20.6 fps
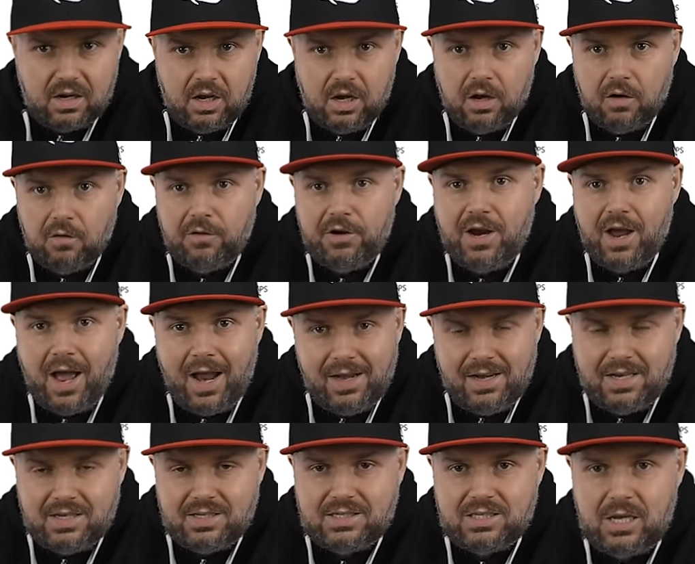do prepare
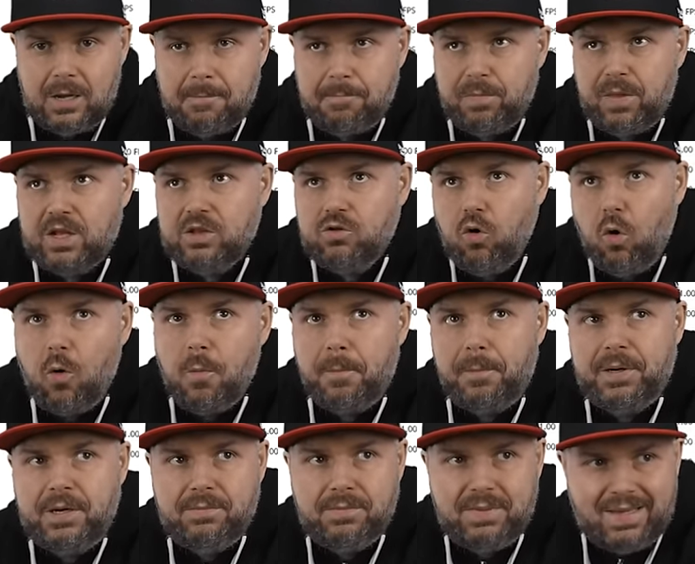to give us about forty
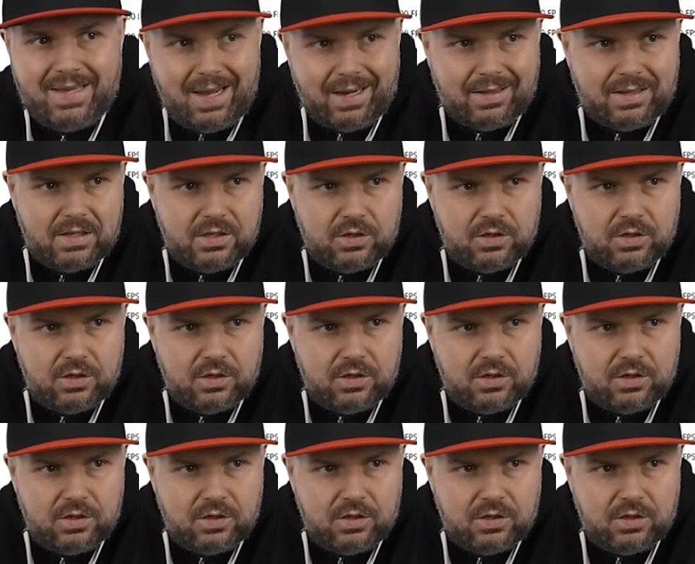increase.